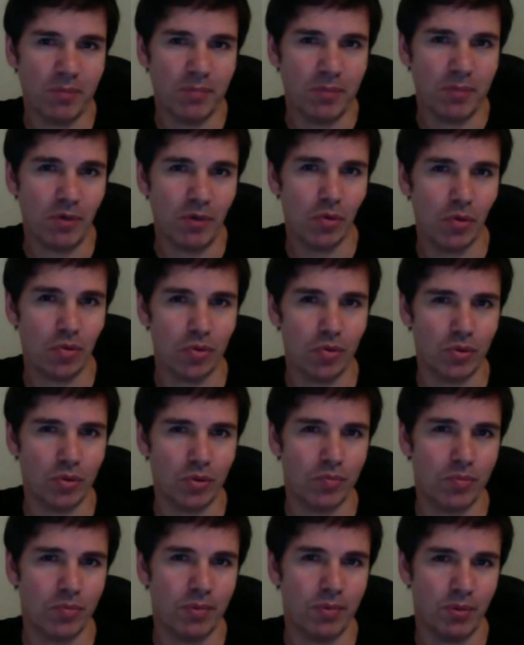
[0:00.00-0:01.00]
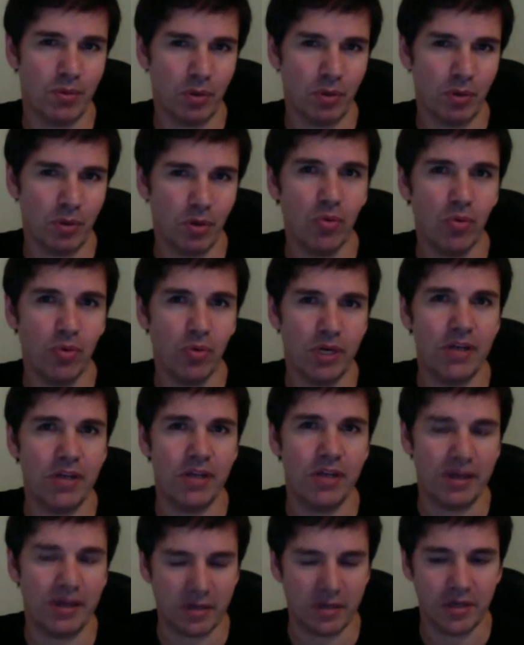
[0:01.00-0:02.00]
because people are lured
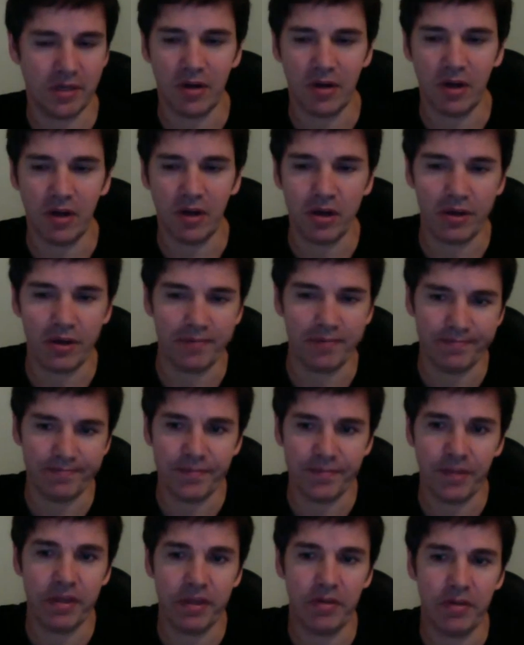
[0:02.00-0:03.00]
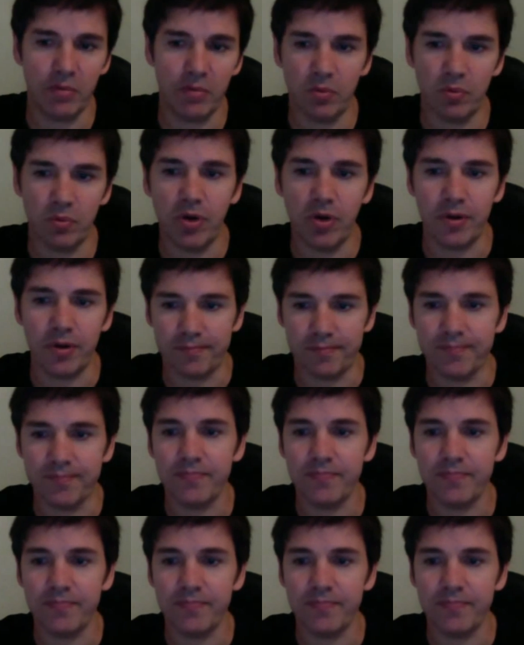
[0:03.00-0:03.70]
into that. So yeah, I like it. I think it would work.